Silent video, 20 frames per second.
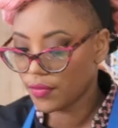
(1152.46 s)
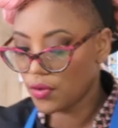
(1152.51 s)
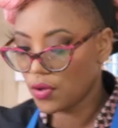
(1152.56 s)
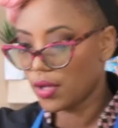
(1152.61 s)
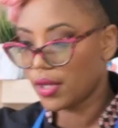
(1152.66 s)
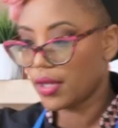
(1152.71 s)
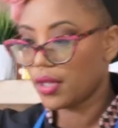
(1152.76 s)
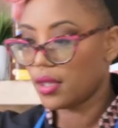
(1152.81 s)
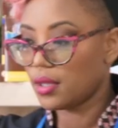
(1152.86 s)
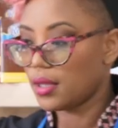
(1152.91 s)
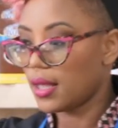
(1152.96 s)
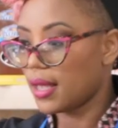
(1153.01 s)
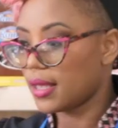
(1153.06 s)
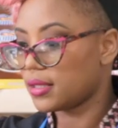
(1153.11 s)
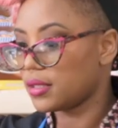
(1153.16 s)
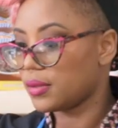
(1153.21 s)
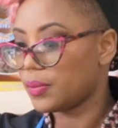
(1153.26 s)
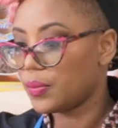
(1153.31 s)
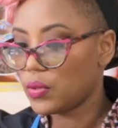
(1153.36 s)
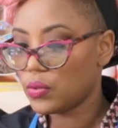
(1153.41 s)
oil
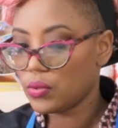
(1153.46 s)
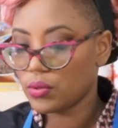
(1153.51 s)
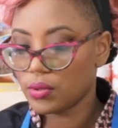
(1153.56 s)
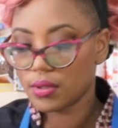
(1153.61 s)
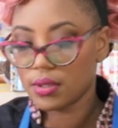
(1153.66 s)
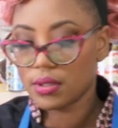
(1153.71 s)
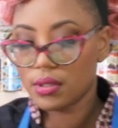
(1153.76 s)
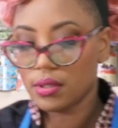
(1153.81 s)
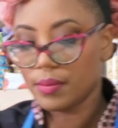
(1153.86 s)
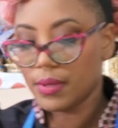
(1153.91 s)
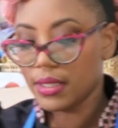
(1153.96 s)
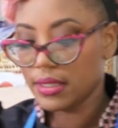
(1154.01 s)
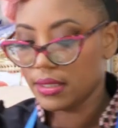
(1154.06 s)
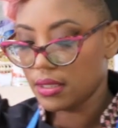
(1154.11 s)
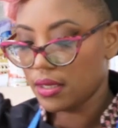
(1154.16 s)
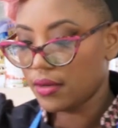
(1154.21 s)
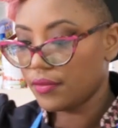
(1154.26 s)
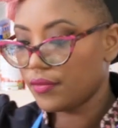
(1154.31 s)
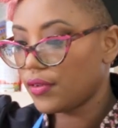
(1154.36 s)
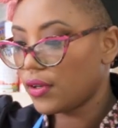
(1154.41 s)
as opposed to my
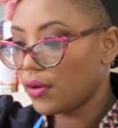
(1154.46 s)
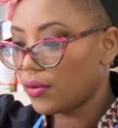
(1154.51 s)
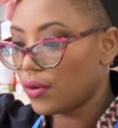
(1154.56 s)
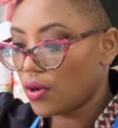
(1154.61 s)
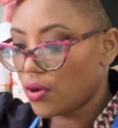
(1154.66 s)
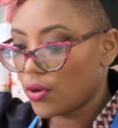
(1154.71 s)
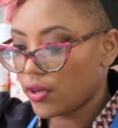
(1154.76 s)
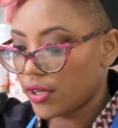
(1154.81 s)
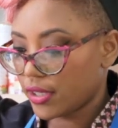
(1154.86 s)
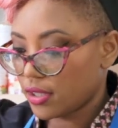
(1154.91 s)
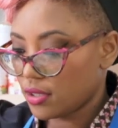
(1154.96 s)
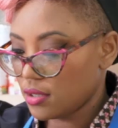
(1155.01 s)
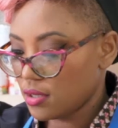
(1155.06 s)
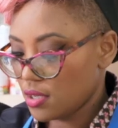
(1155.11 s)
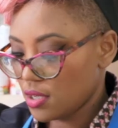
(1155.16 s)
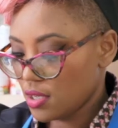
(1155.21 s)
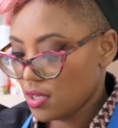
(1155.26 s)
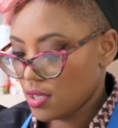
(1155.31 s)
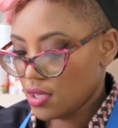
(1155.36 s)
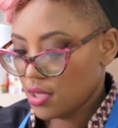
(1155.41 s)
sunflower oil
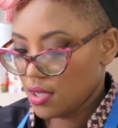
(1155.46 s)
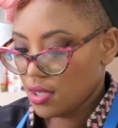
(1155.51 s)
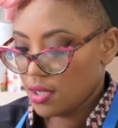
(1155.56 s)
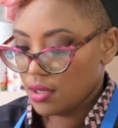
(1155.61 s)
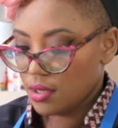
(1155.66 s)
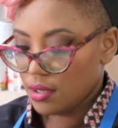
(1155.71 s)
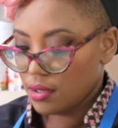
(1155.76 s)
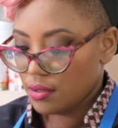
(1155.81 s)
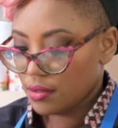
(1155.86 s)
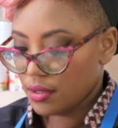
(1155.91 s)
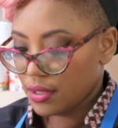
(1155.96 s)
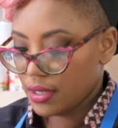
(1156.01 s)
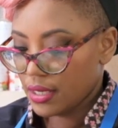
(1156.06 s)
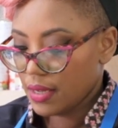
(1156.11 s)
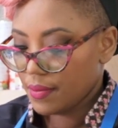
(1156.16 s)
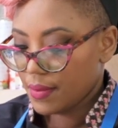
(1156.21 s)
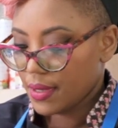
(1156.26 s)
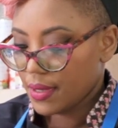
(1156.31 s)
and keep